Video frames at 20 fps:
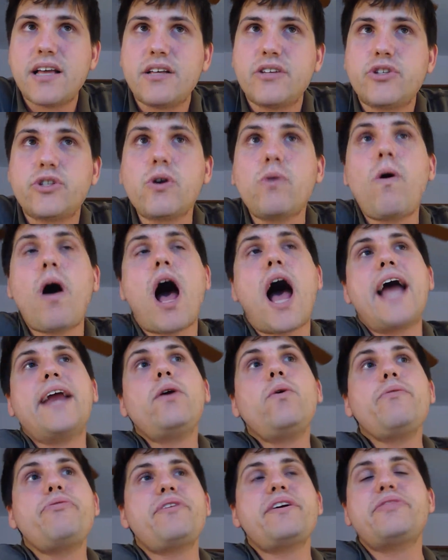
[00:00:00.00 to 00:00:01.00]
So I
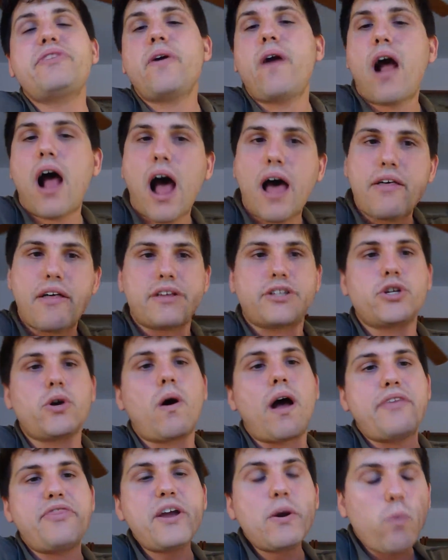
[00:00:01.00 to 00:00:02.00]
don't think
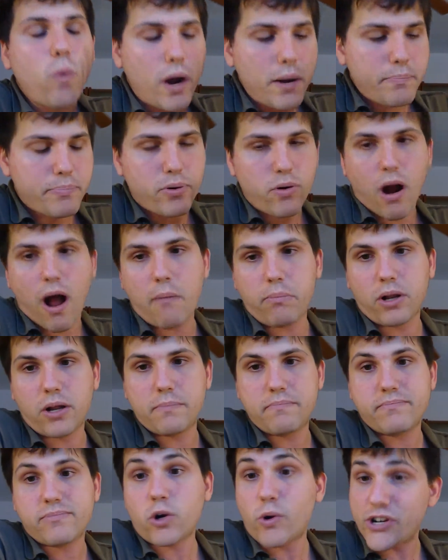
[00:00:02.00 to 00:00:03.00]
I think one
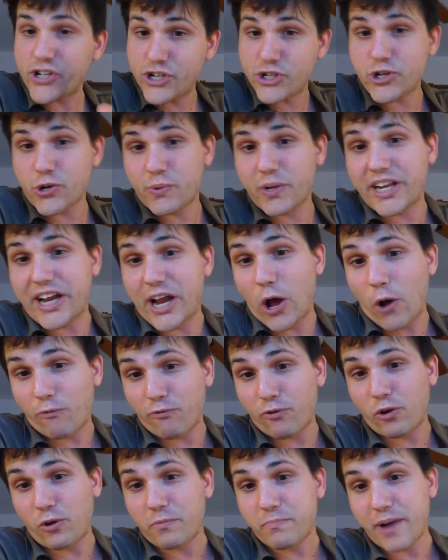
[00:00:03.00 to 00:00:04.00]
problem, questions are really
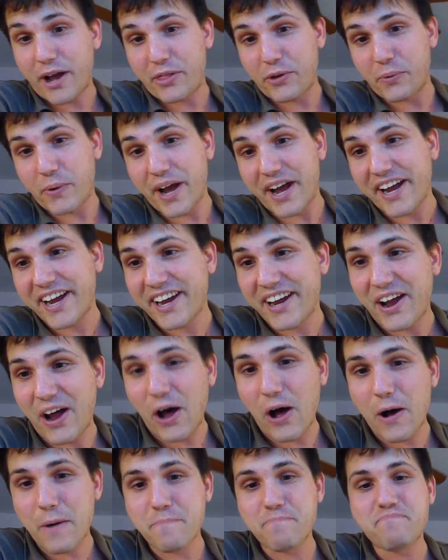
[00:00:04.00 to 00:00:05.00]
helpful, by the way.
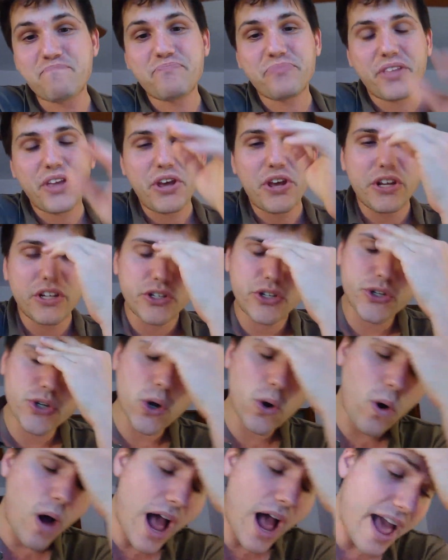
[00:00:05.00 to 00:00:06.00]

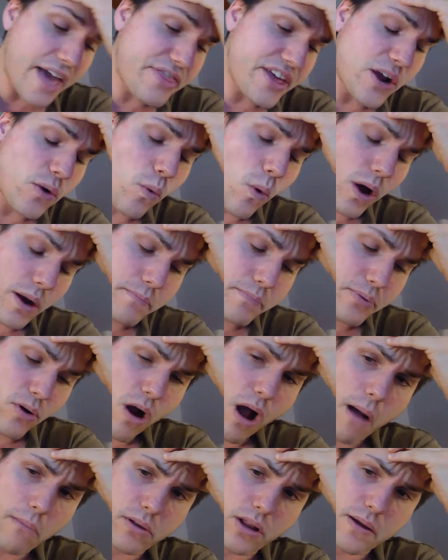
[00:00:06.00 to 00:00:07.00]
So I think one
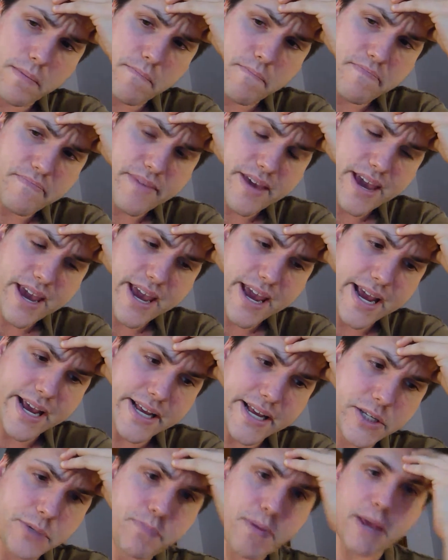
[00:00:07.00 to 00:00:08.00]
problem
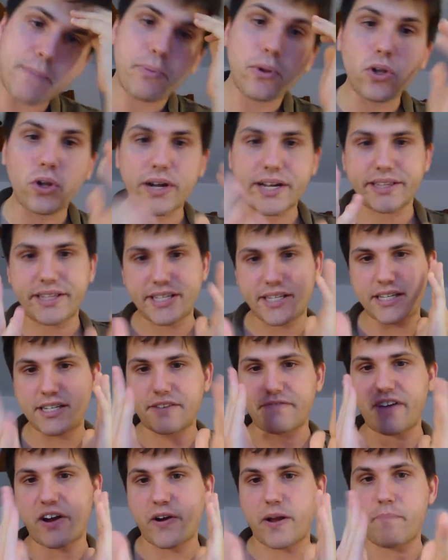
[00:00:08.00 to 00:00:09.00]
is people look at this as a
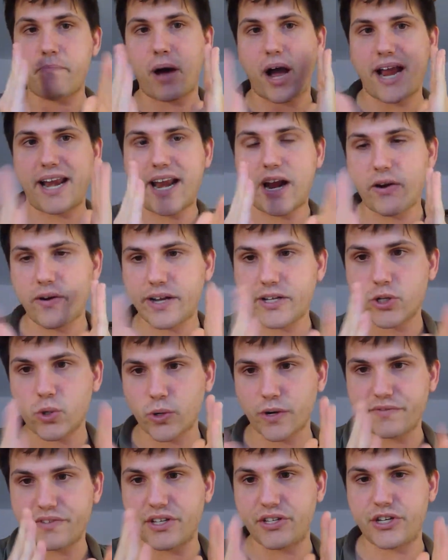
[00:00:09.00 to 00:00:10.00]
very binary
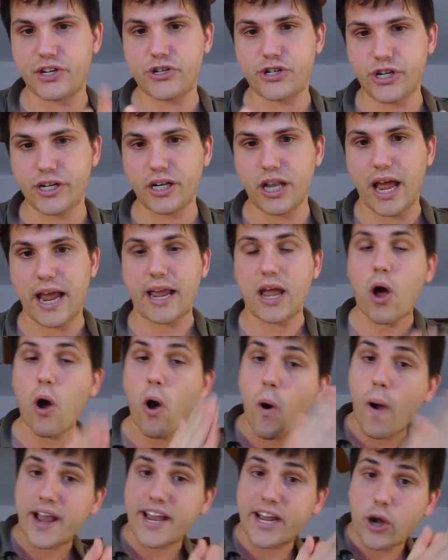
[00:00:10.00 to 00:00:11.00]
sort of decision, like,
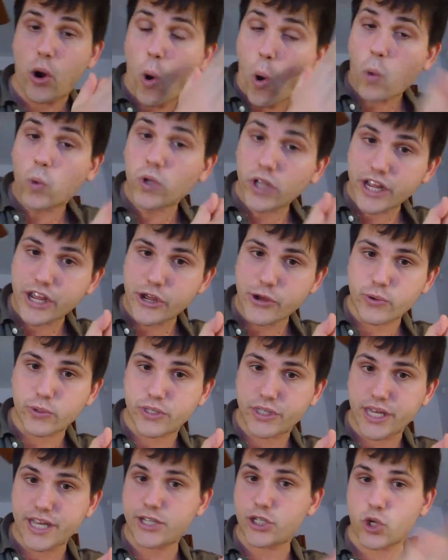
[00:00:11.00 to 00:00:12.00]
oh, I can only
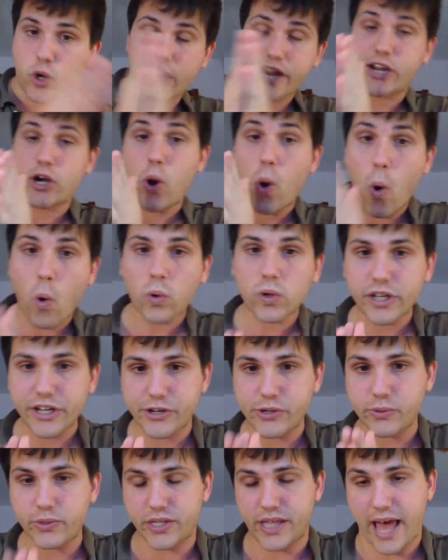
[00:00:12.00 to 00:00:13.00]
use this or I can only
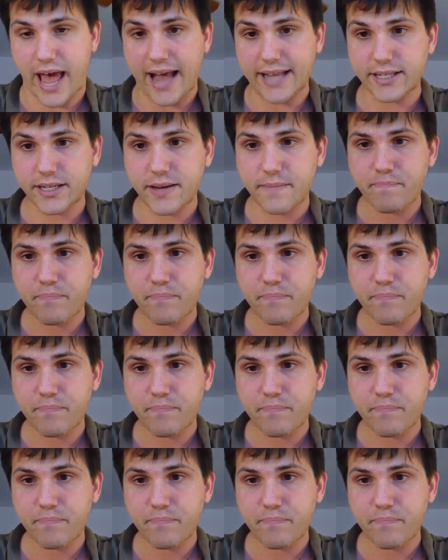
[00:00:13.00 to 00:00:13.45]
use that.